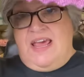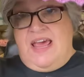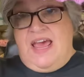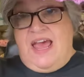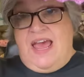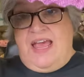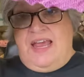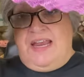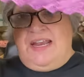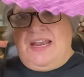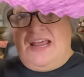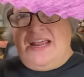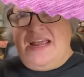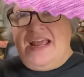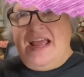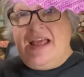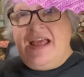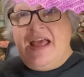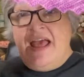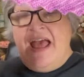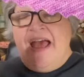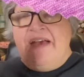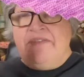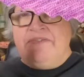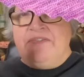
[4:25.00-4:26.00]
And I
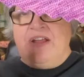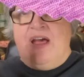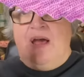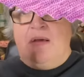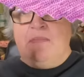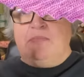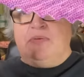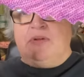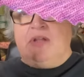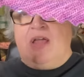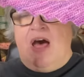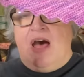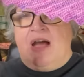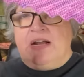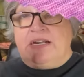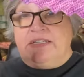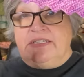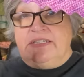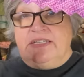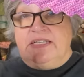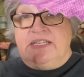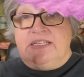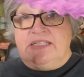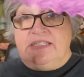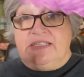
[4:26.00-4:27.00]
have not blocked
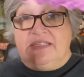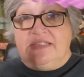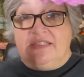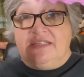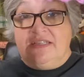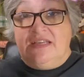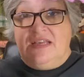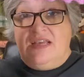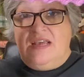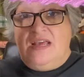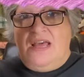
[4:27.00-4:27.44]
this.